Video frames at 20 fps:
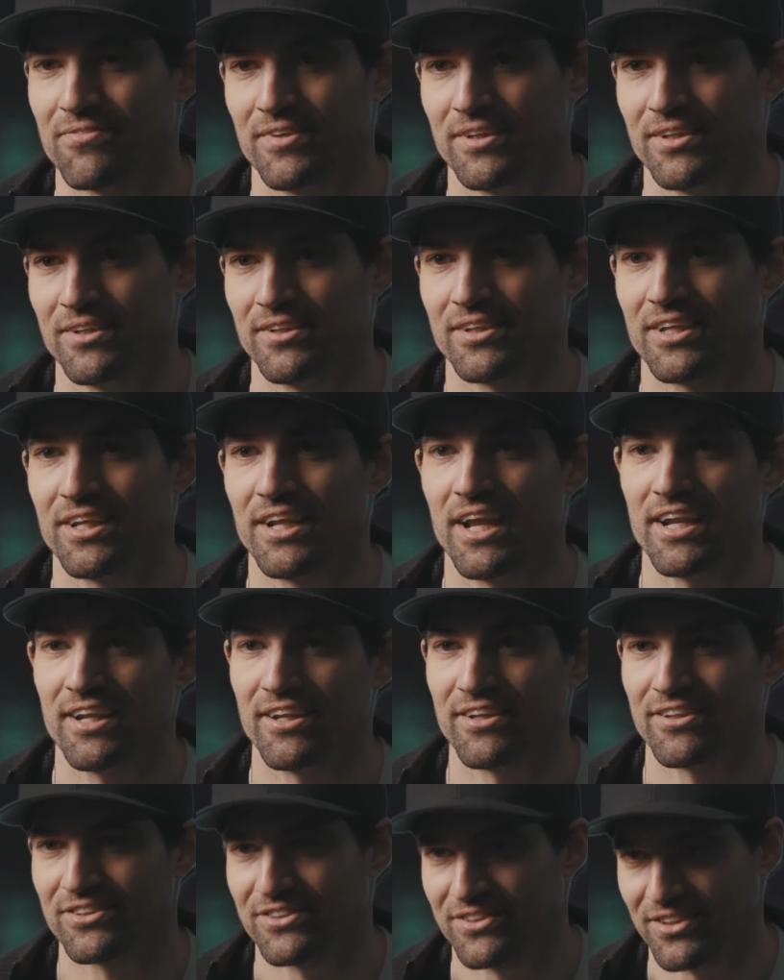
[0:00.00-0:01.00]
I mean,
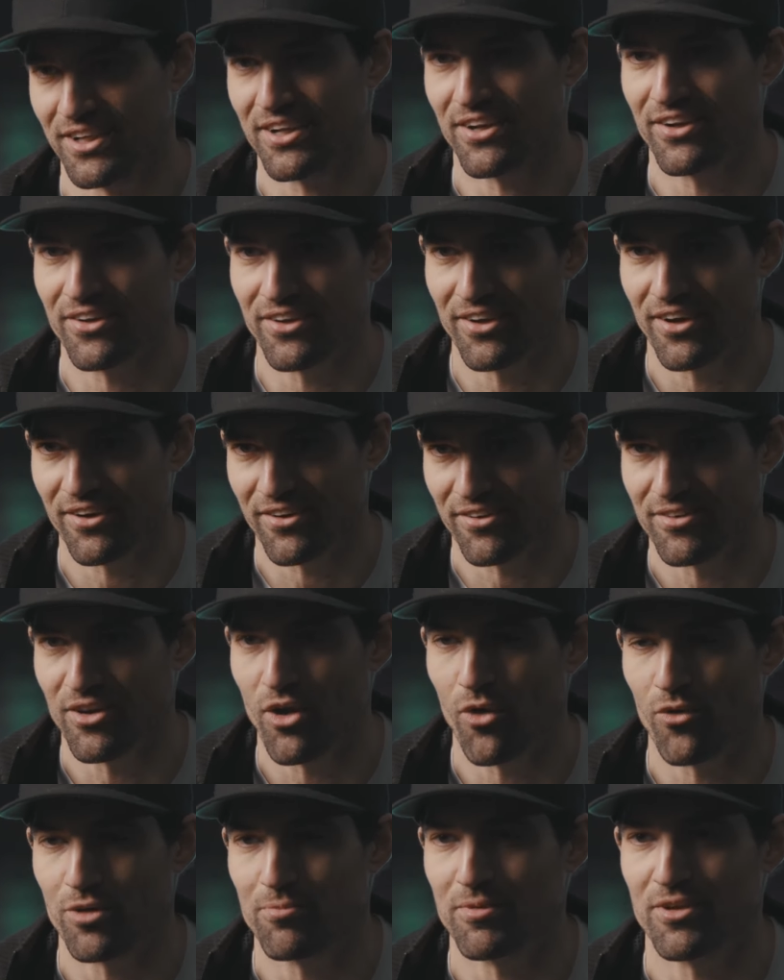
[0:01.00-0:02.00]
Canadians are
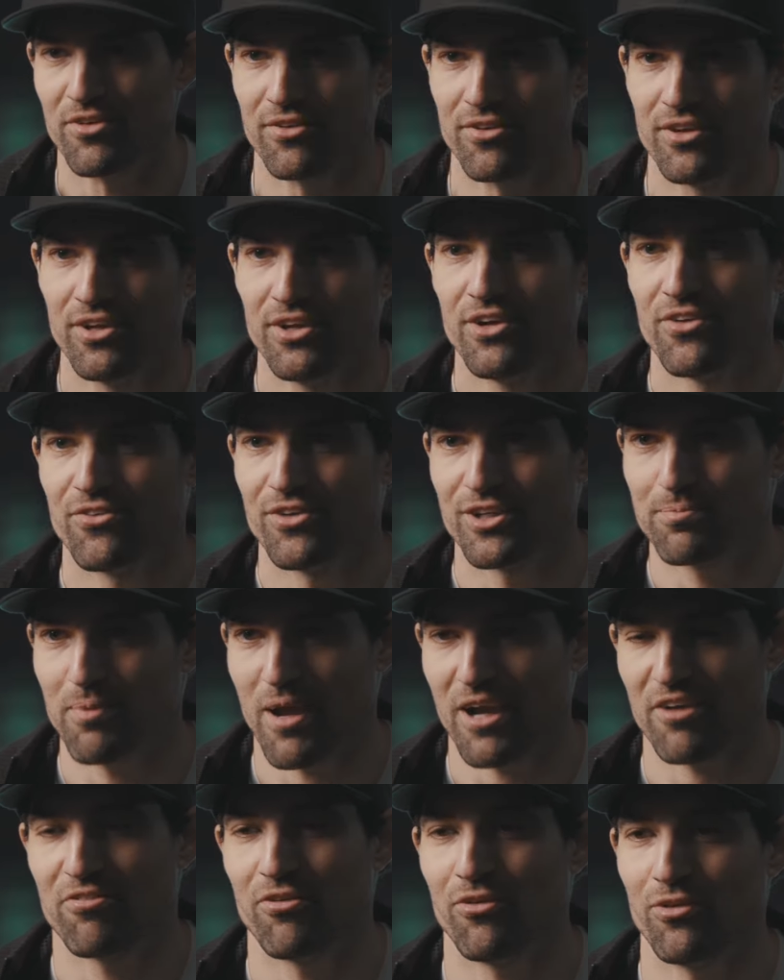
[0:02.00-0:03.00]
known to be
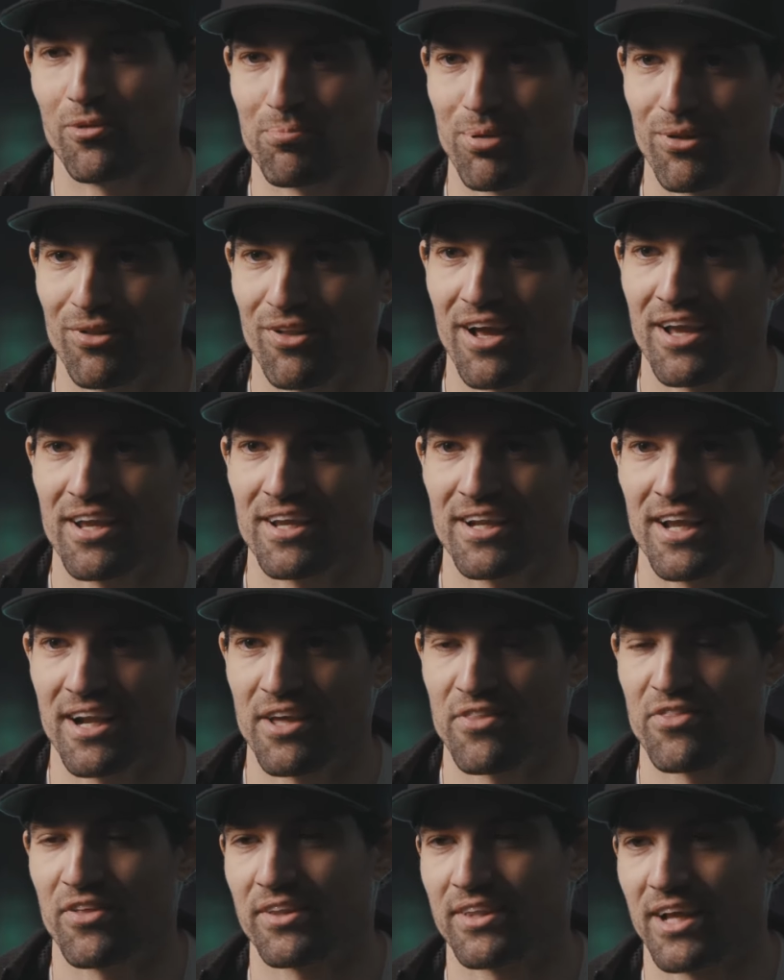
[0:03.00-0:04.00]
respectful and polite, and
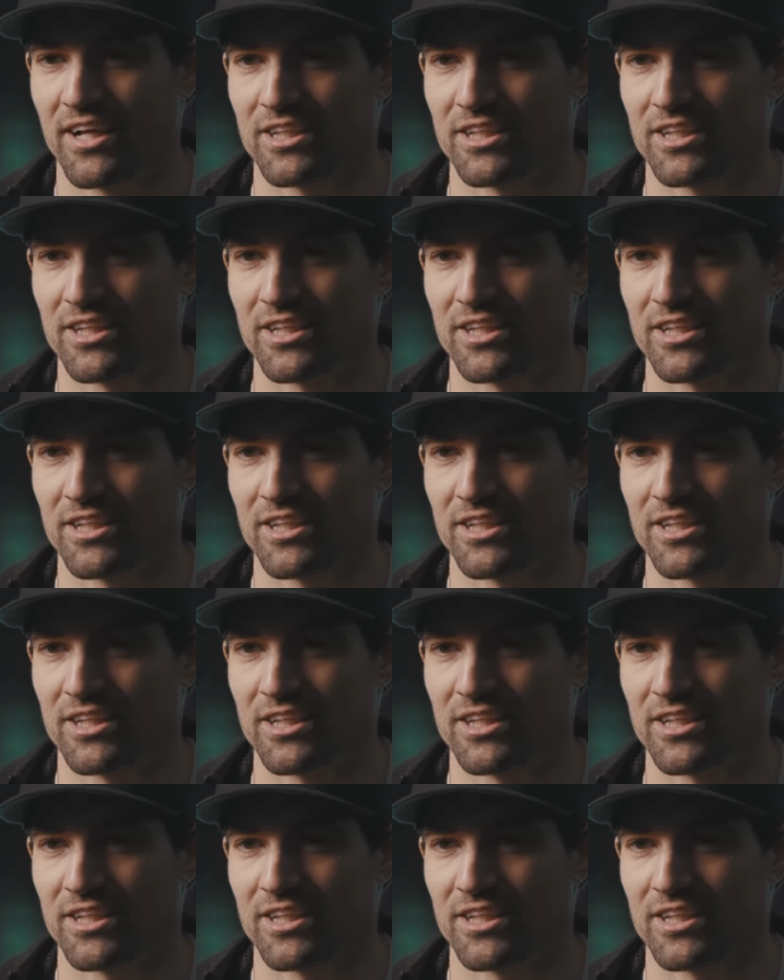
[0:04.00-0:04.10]
I think